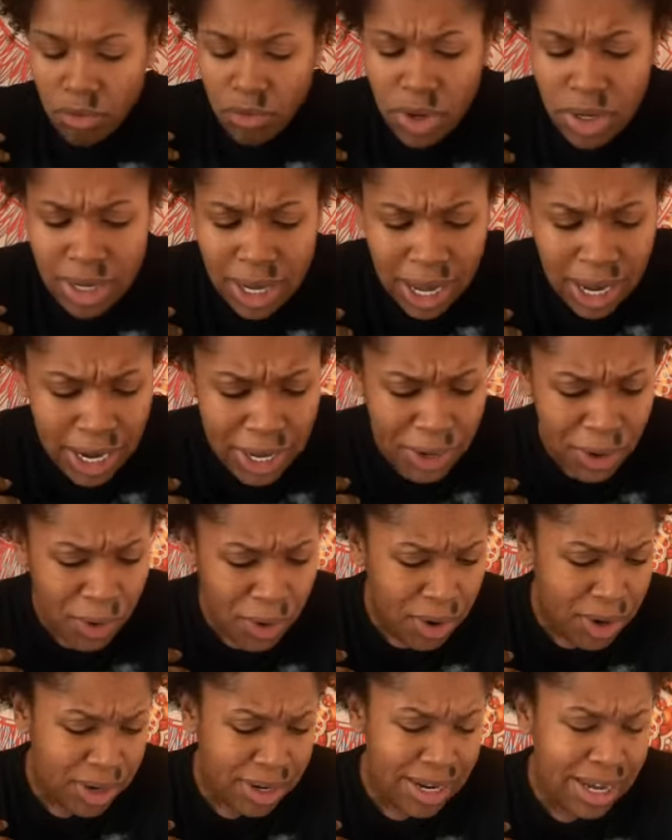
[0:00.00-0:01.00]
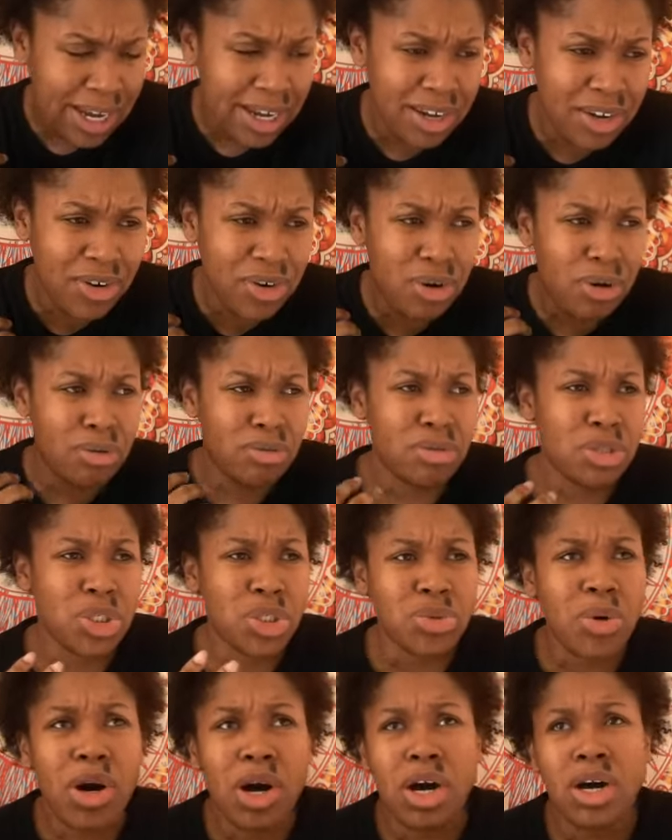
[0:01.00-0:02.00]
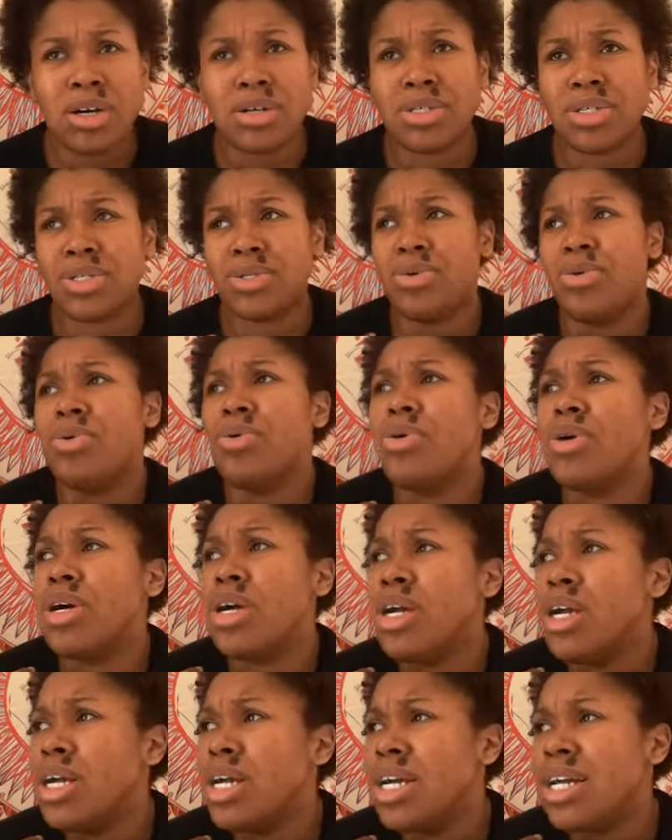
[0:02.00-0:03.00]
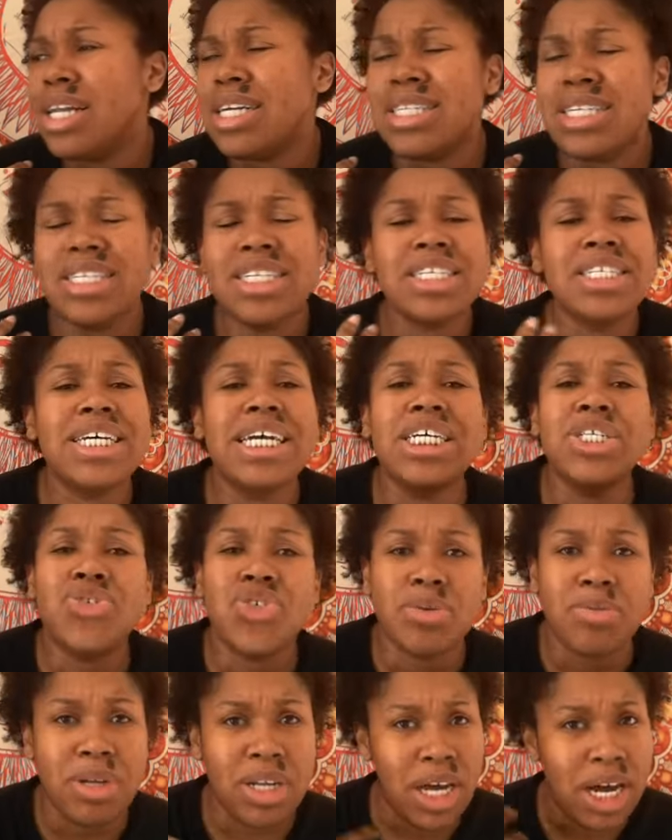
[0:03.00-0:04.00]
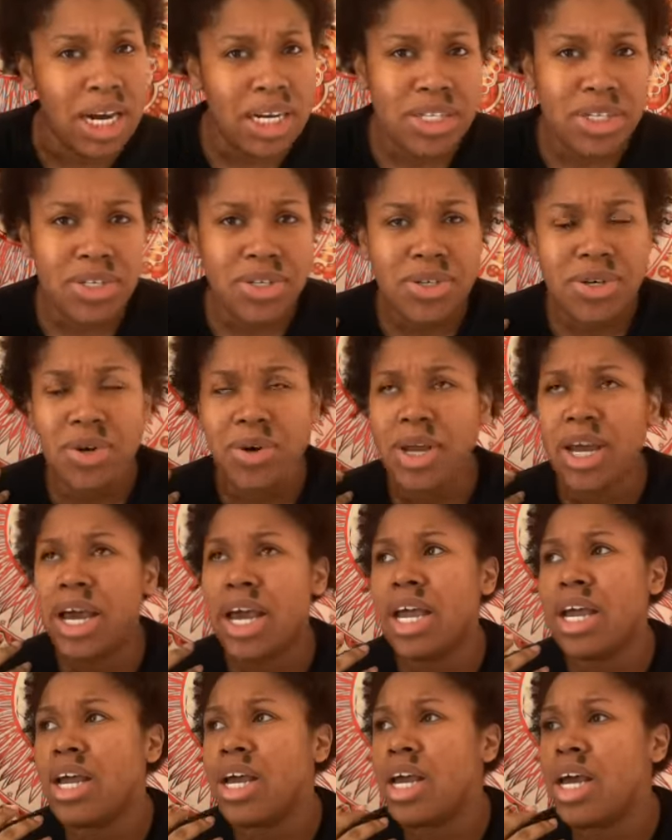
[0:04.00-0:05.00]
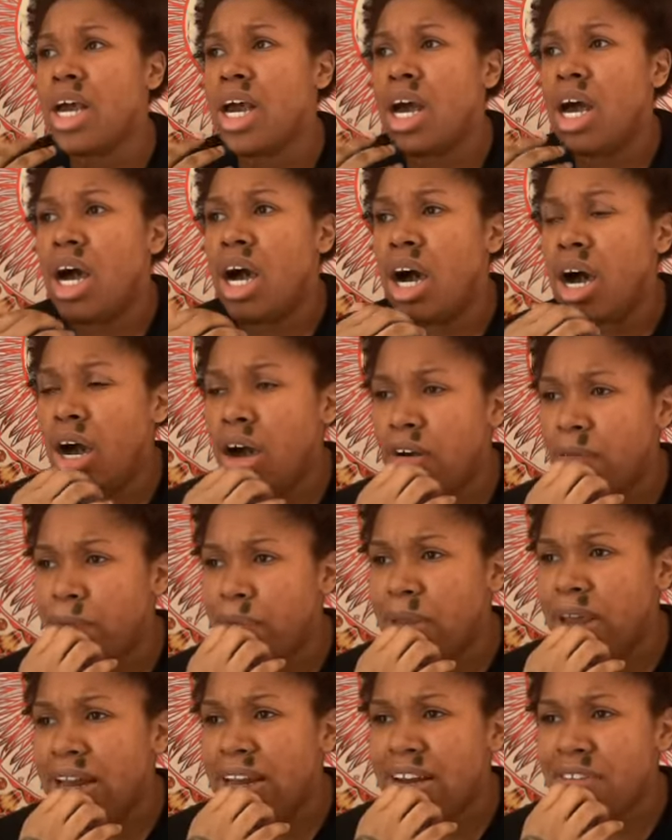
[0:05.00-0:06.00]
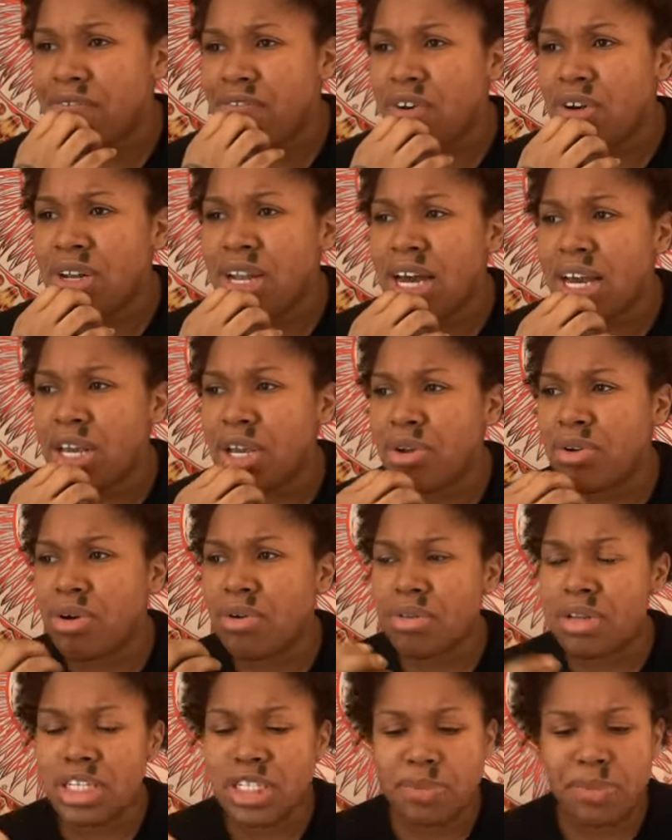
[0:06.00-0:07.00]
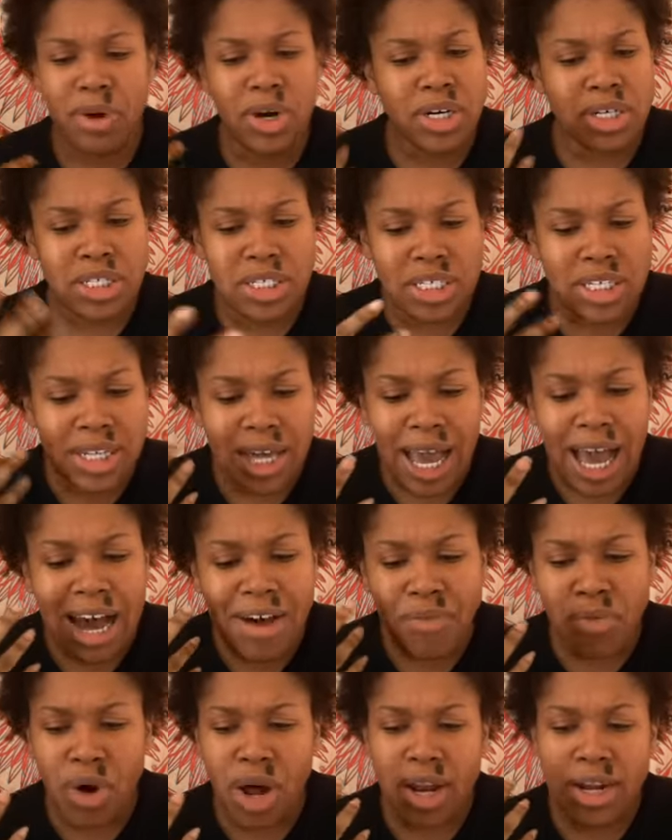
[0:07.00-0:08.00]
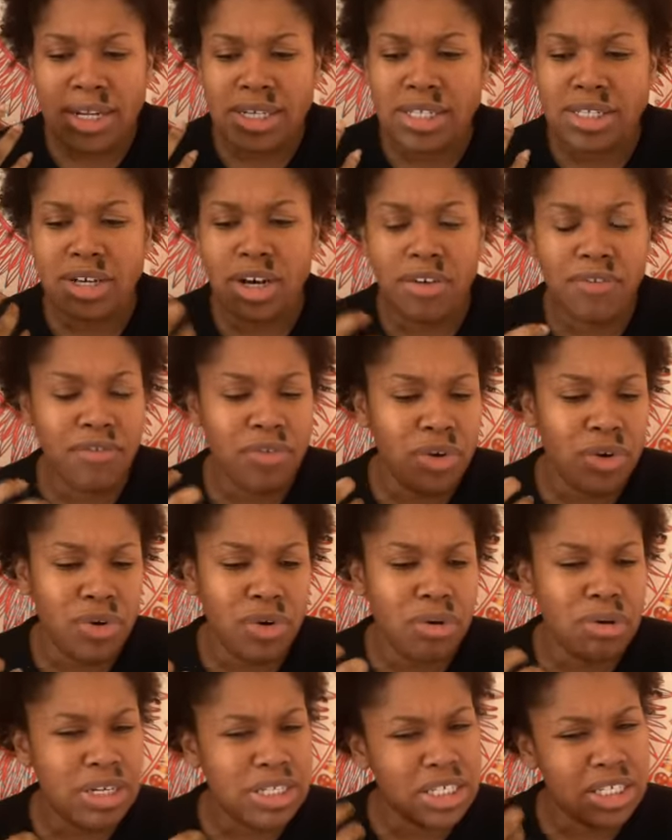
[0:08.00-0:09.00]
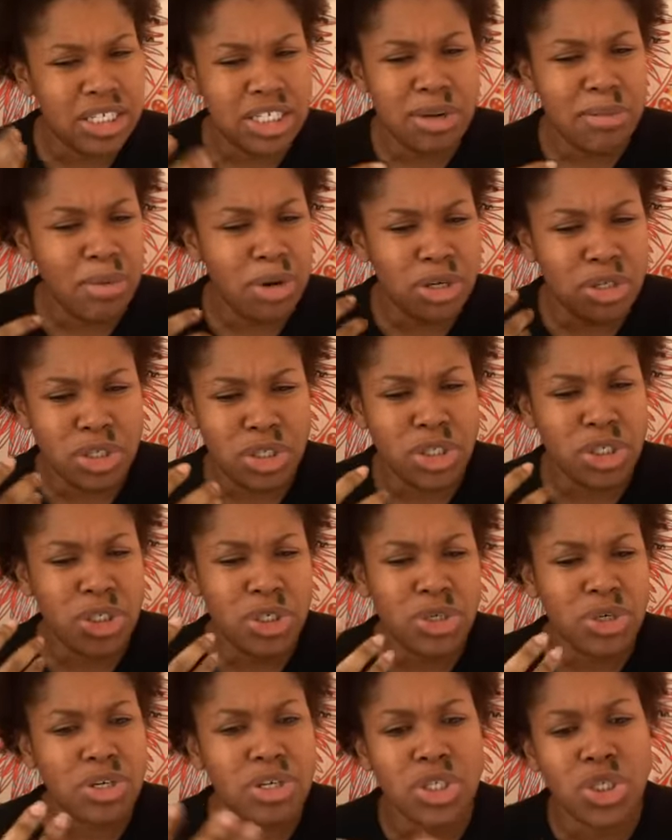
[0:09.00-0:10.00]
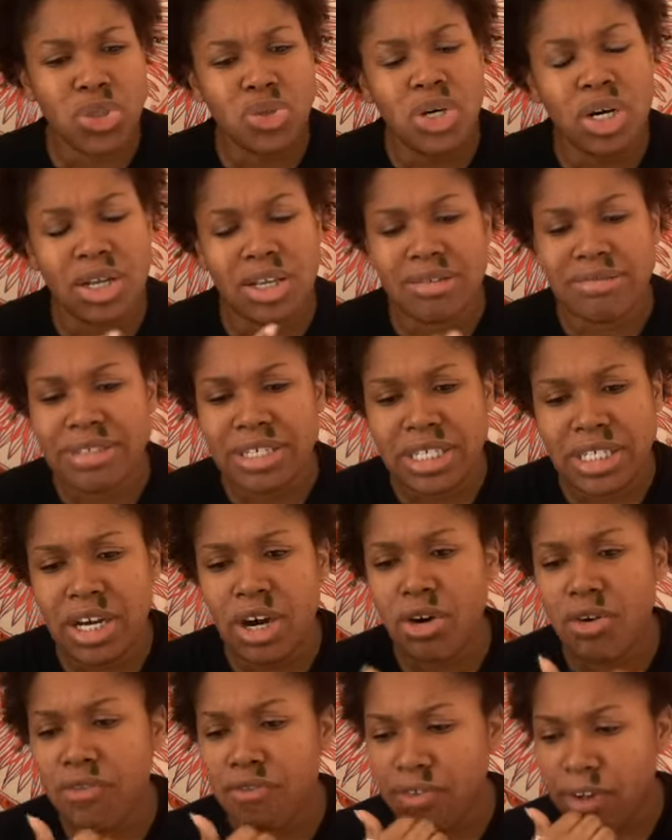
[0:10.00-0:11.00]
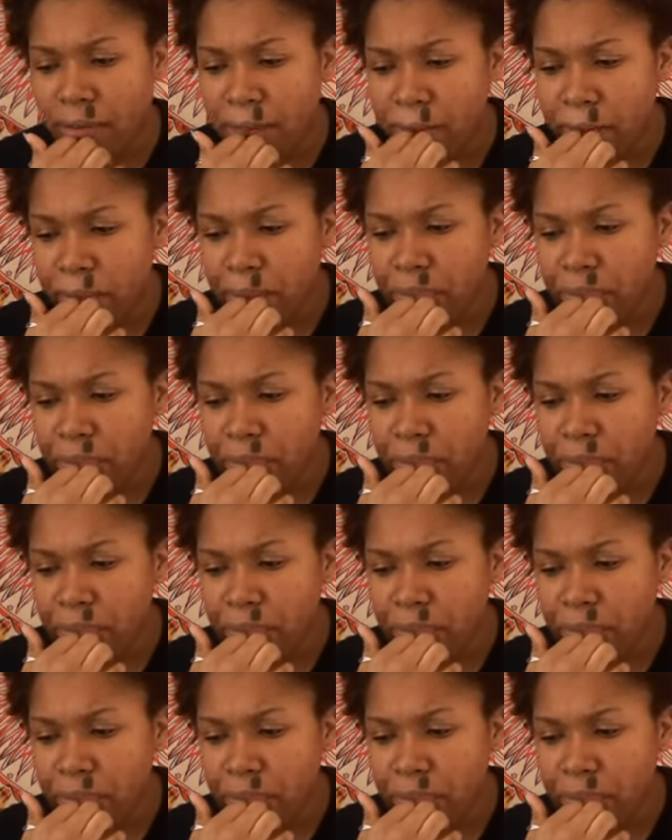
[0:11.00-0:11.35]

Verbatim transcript: rely on like, you know, drugs or they tend to daydream a lot, okay? Um, and I feel like, you know, this person, they have qualities of, you know, that's similar to your destructive self.